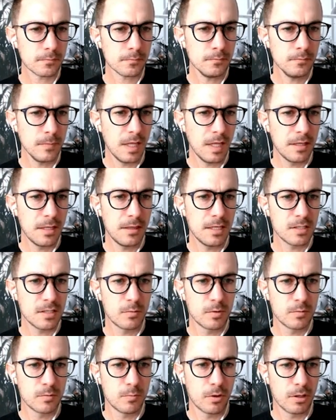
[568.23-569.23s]
And then this
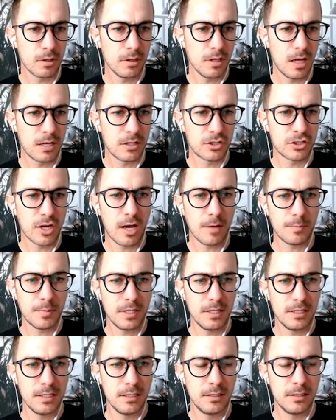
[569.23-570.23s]
was where a lot of
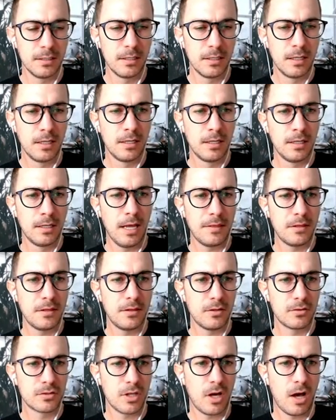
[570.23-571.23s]
shopping and then
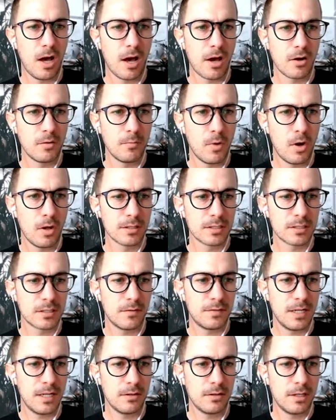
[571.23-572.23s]
there's the auto mall and
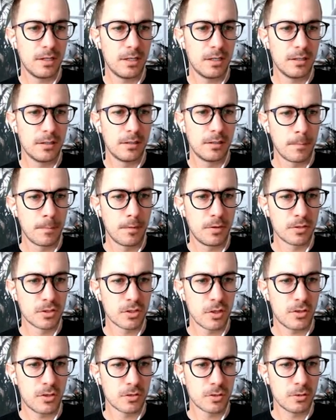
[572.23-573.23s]
stuff down there. But there's
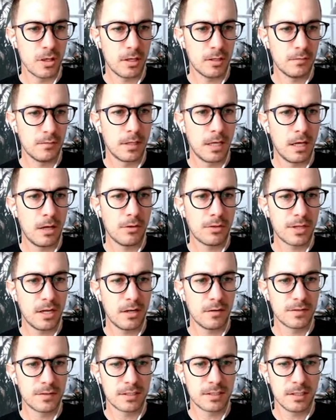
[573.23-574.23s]
also a lot of
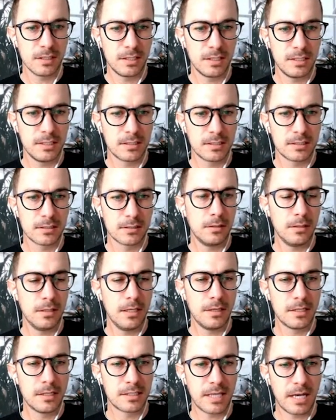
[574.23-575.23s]
healthcare facilities
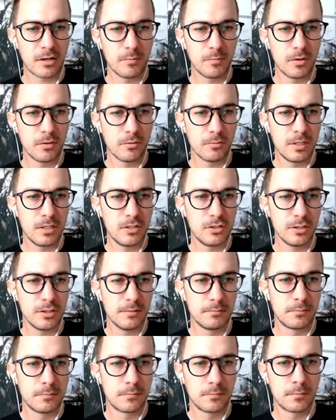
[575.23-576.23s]
in the Sacramento region.
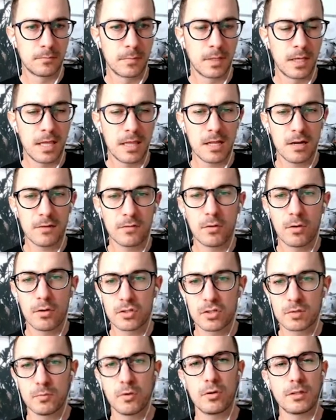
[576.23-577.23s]
And then of course
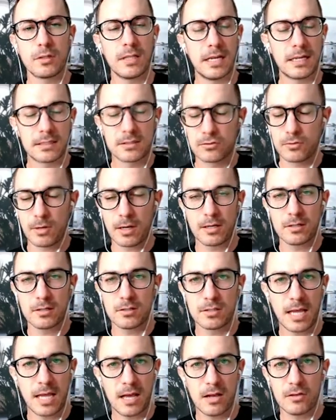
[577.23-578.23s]
there's more in like surrounding
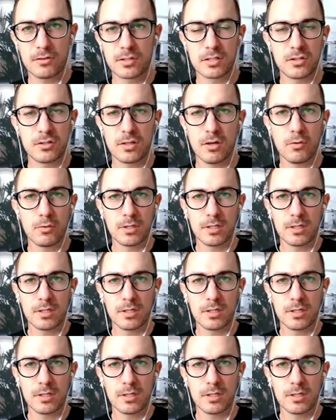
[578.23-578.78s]
towns as you go